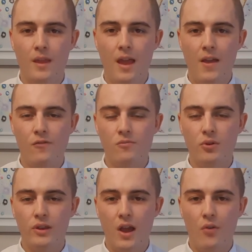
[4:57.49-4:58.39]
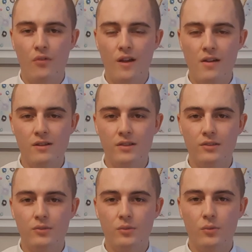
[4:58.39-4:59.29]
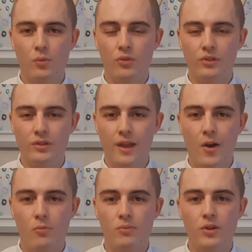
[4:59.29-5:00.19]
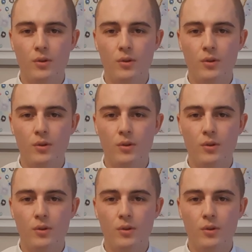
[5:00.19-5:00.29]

everybody out there is wanting to help you.